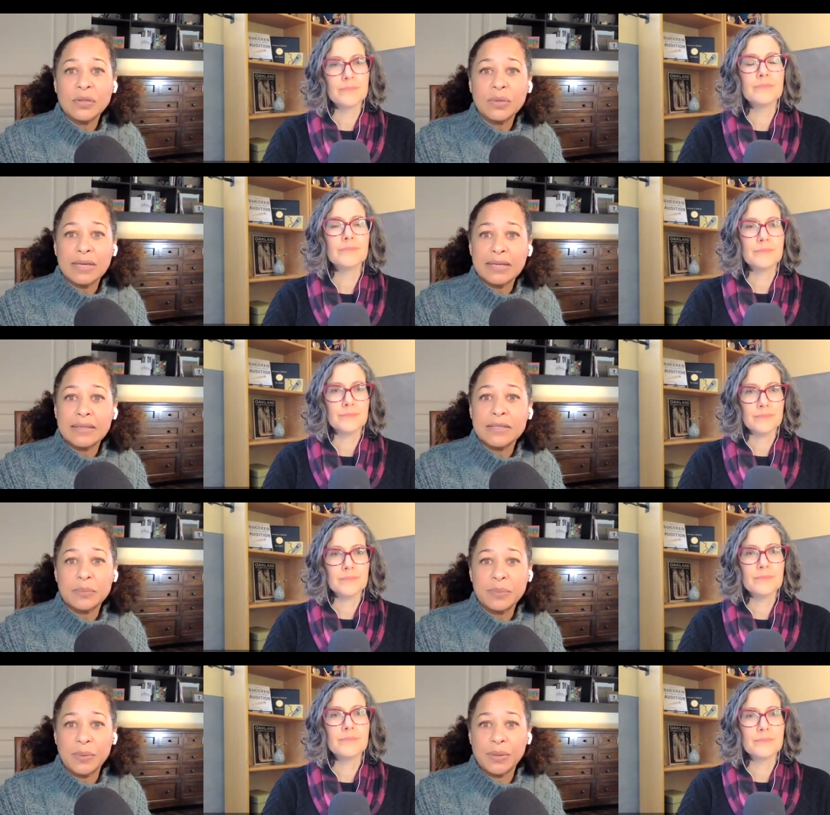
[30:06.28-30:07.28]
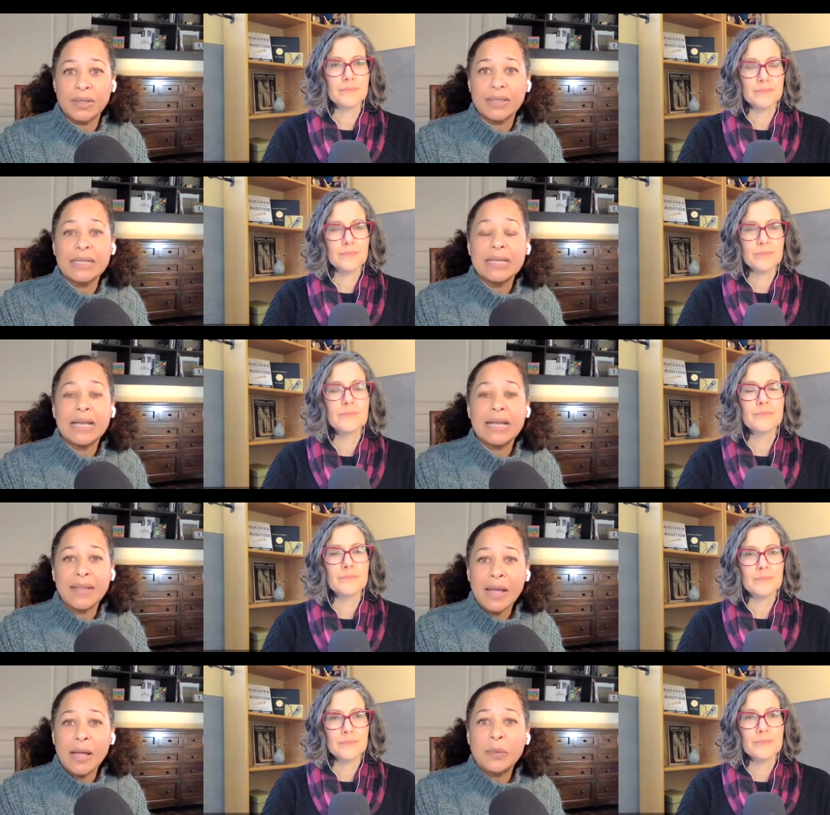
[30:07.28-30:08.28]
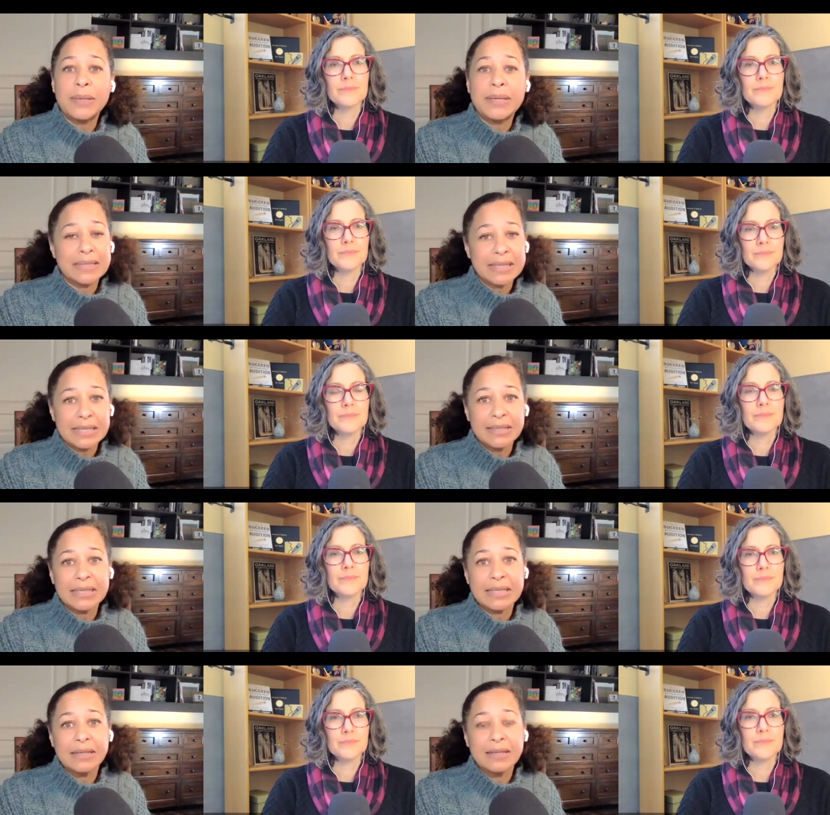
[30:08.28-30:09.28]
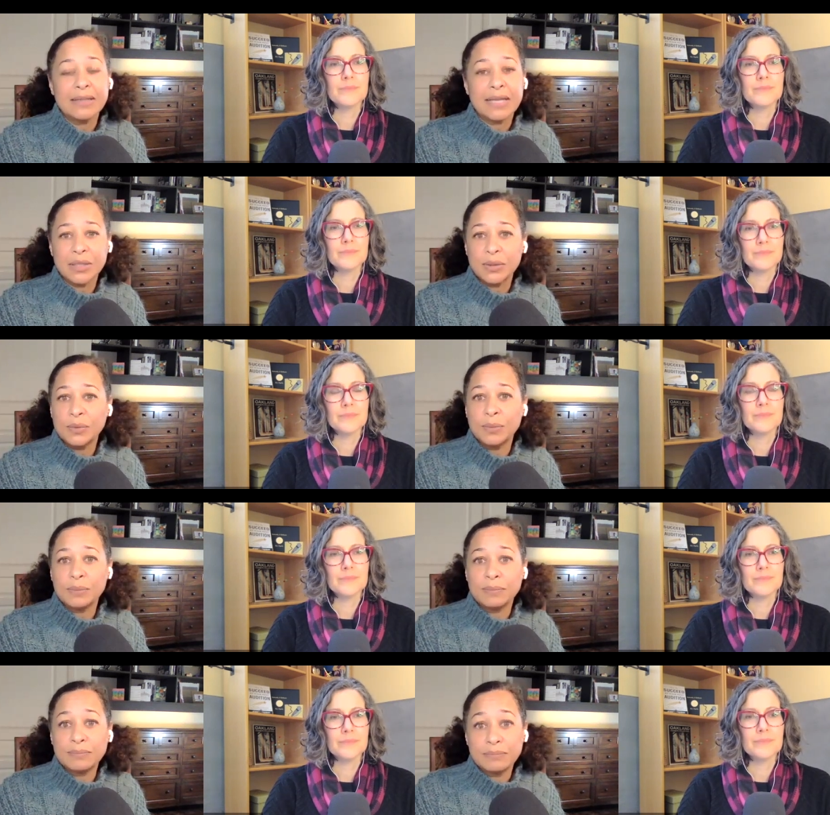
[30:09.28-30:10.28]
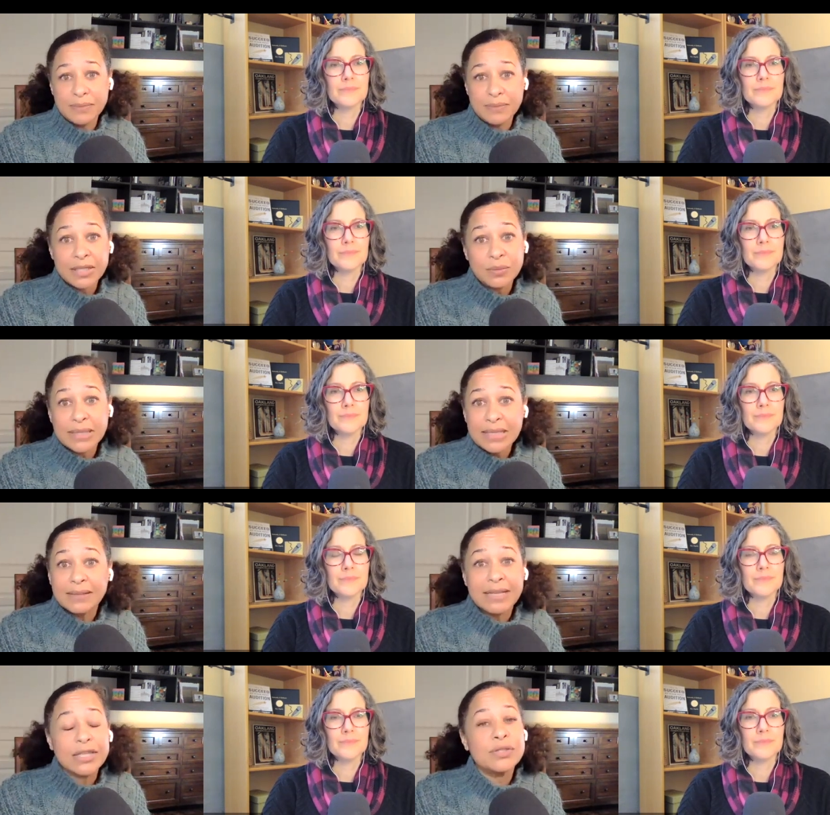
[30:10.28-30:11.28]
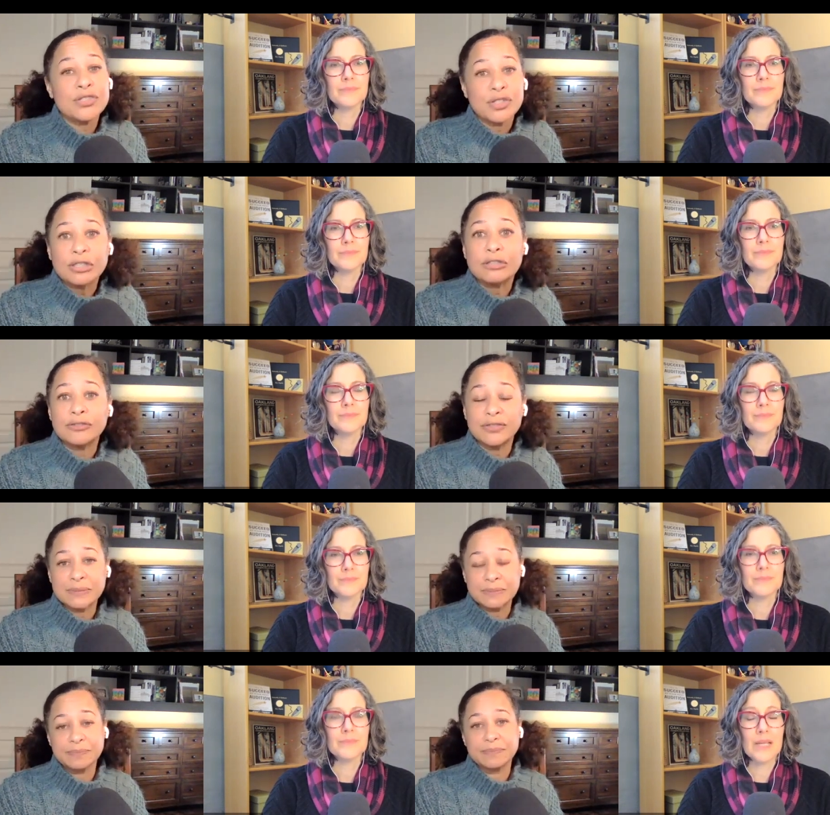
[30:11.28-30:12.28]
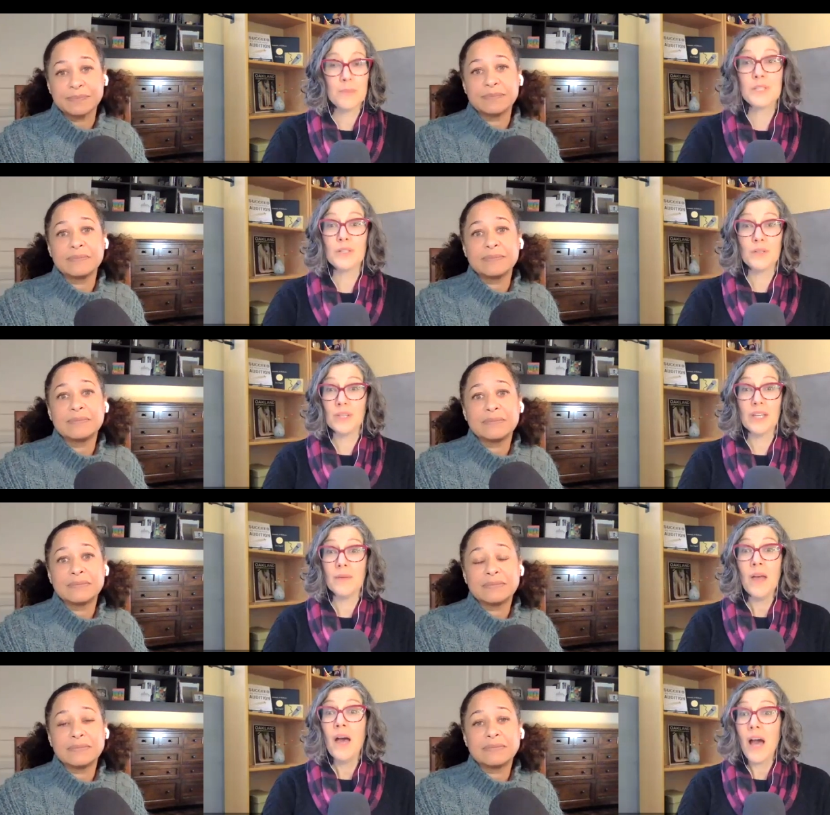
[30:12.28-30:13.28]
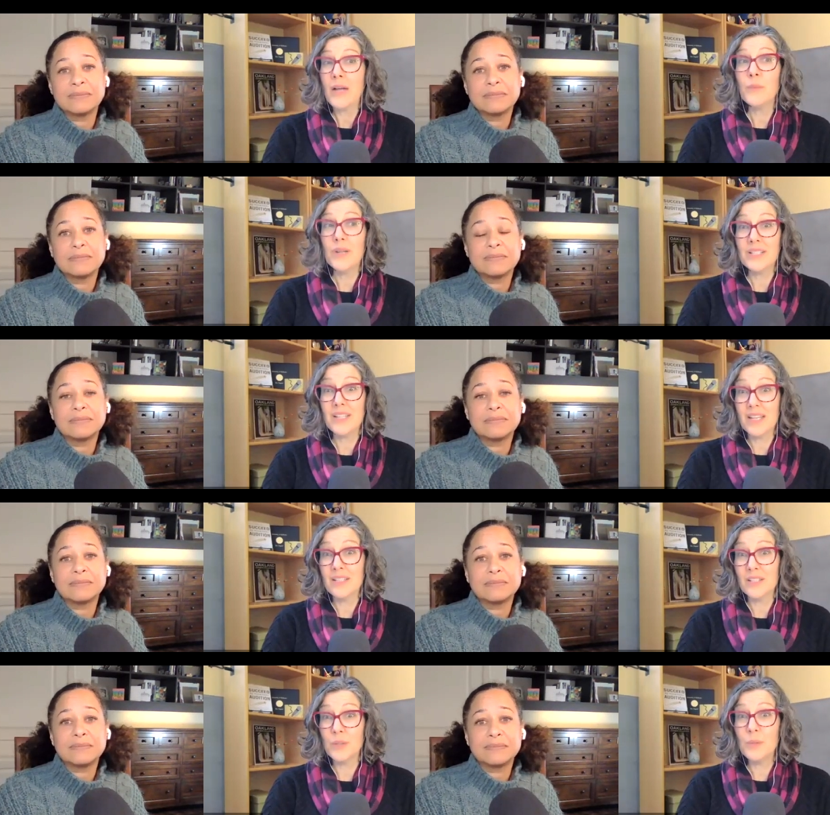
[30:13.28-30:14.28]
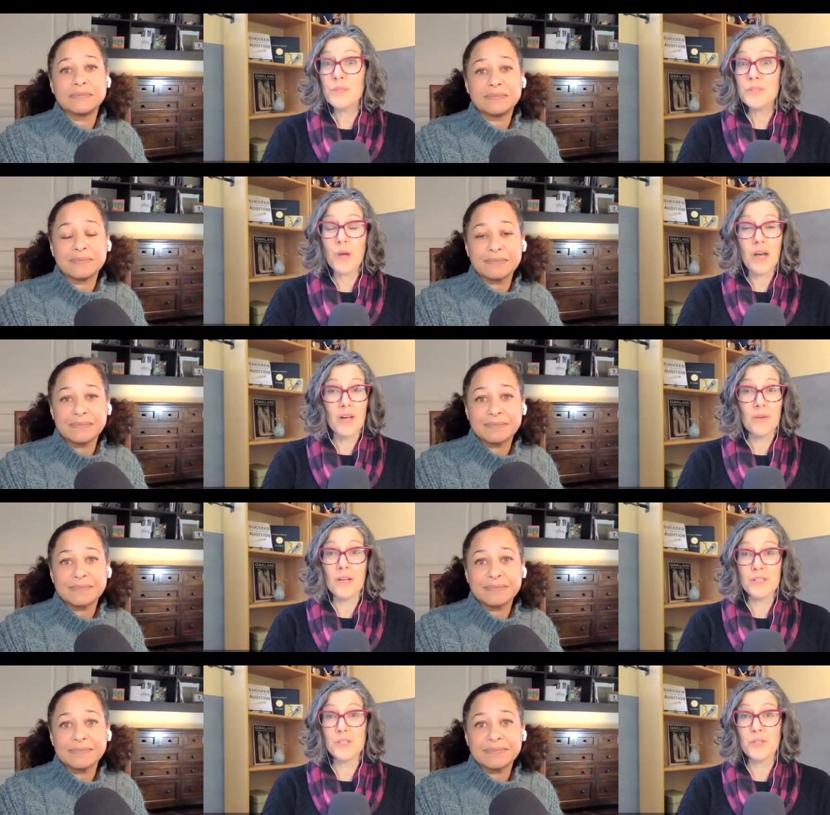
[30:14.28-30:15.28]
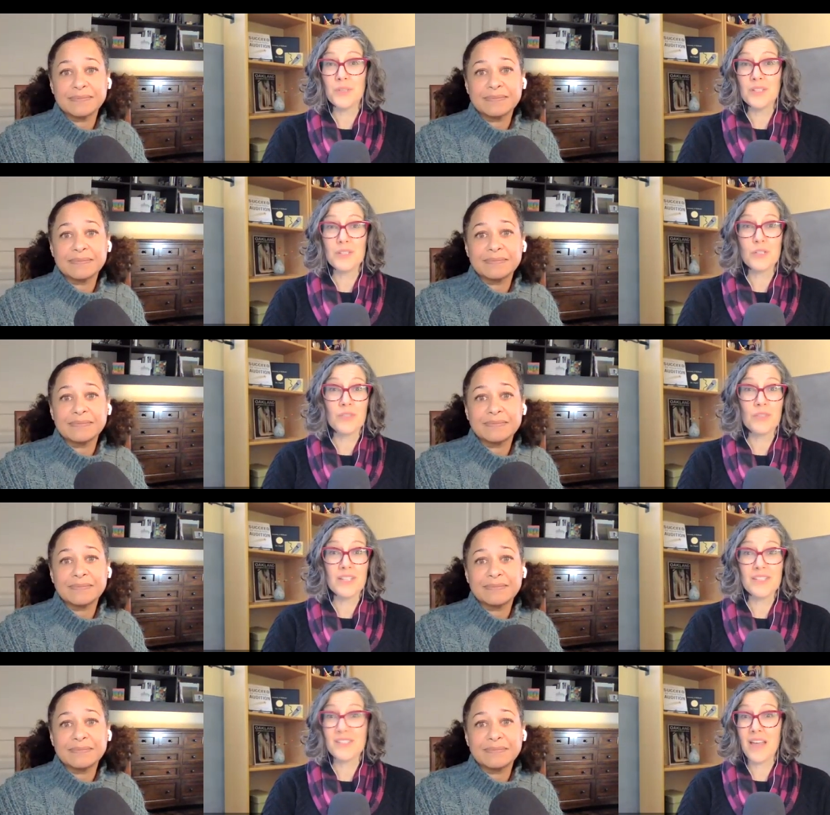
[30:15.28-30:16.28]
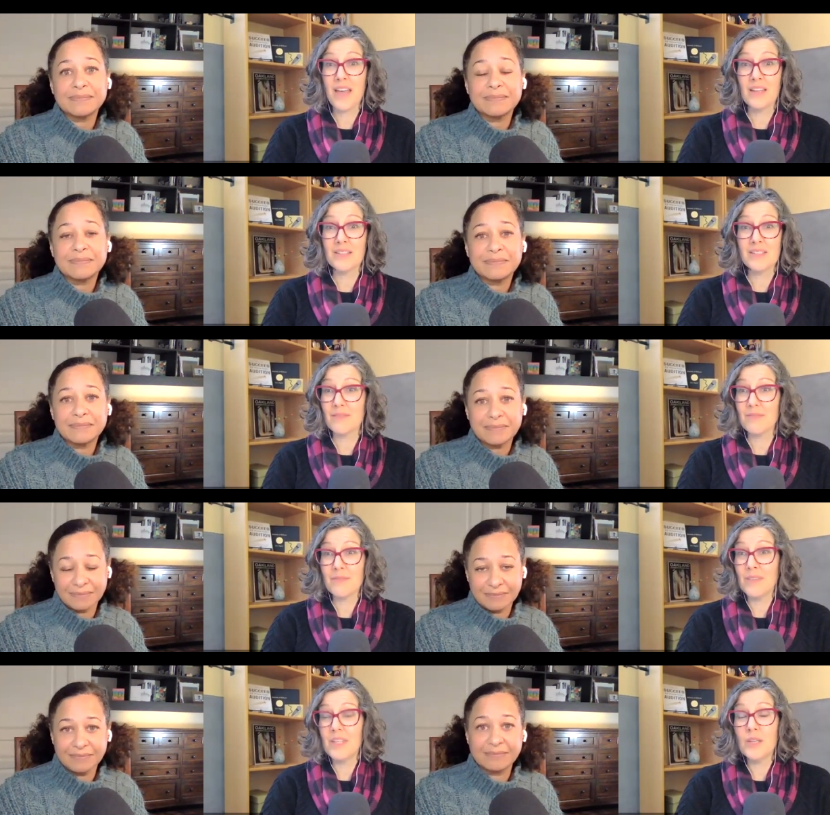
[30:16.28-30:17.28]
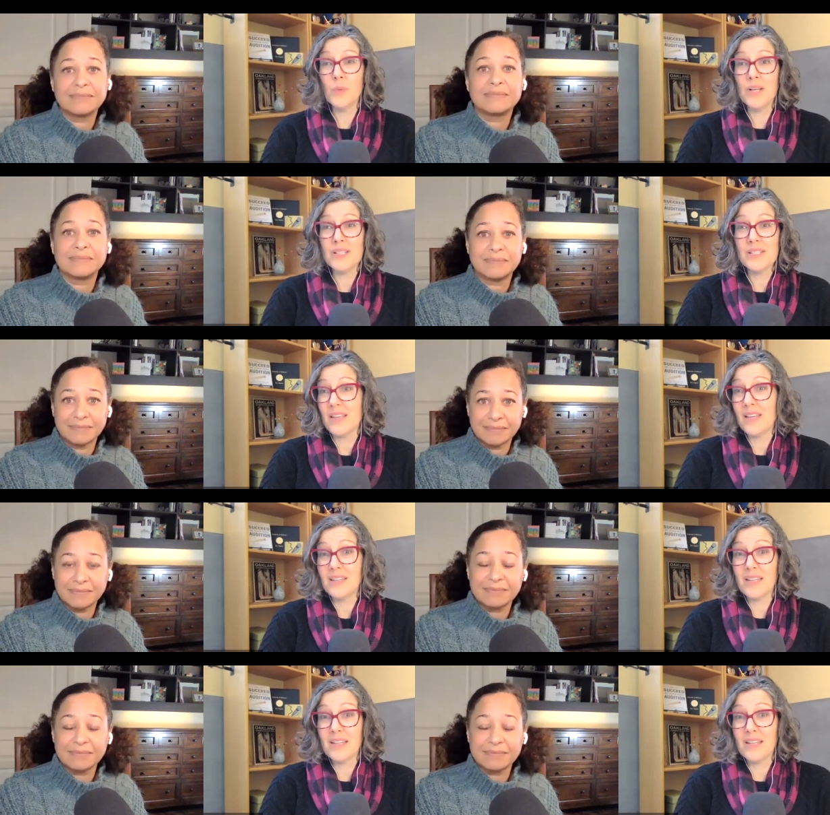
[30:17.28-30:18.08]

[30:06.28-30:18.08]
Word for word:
Speaker 1: you getting the support and the help and the healing that you that you need, that you deserve.
Speaker 2: Absolutely. I went and used uh, a student service and he was a